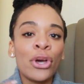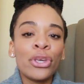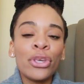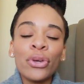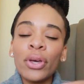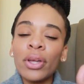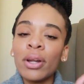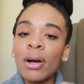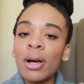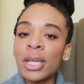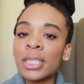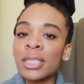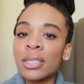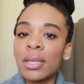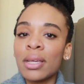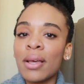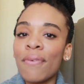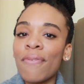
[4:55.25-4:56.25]
you can always
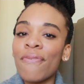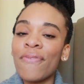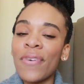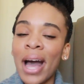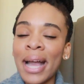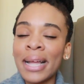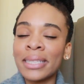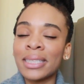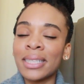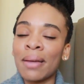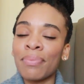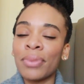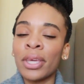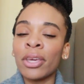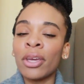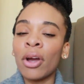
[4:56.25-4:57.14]
find something.